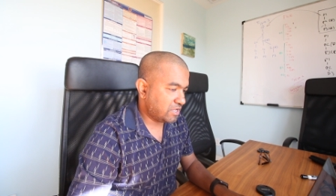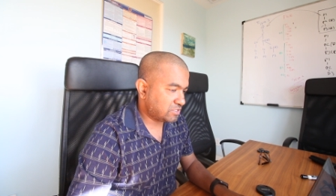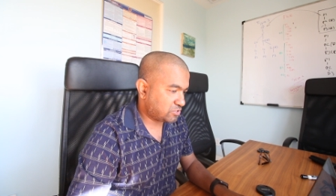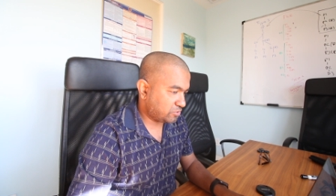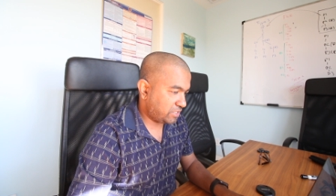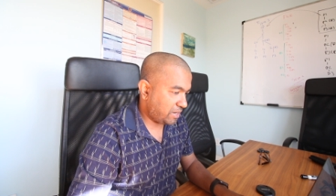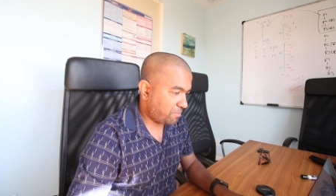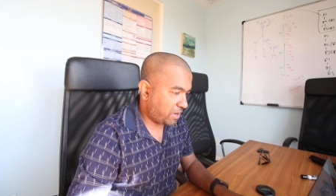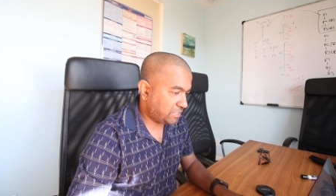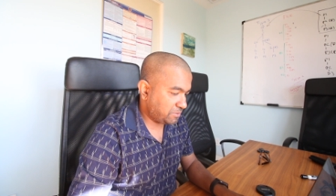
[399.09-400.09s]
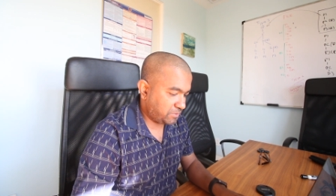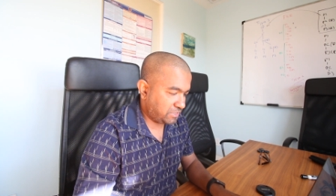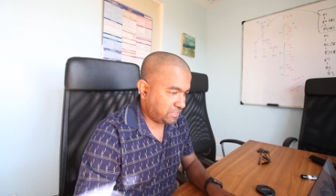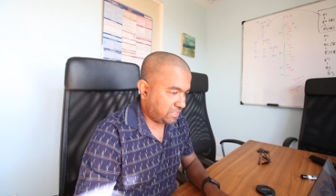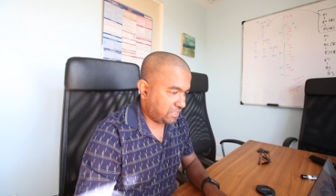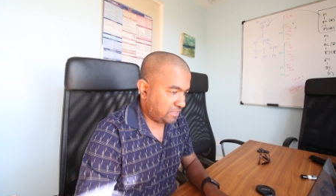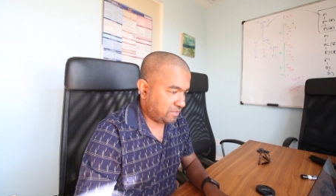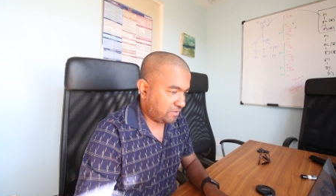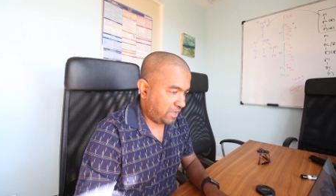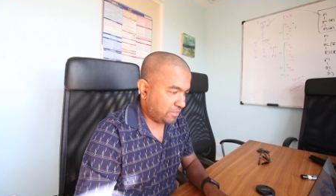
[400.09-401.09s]
So there are multiple
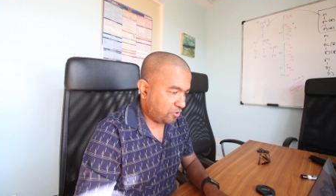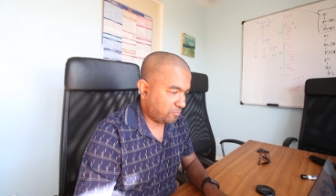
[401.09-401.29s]
uh, other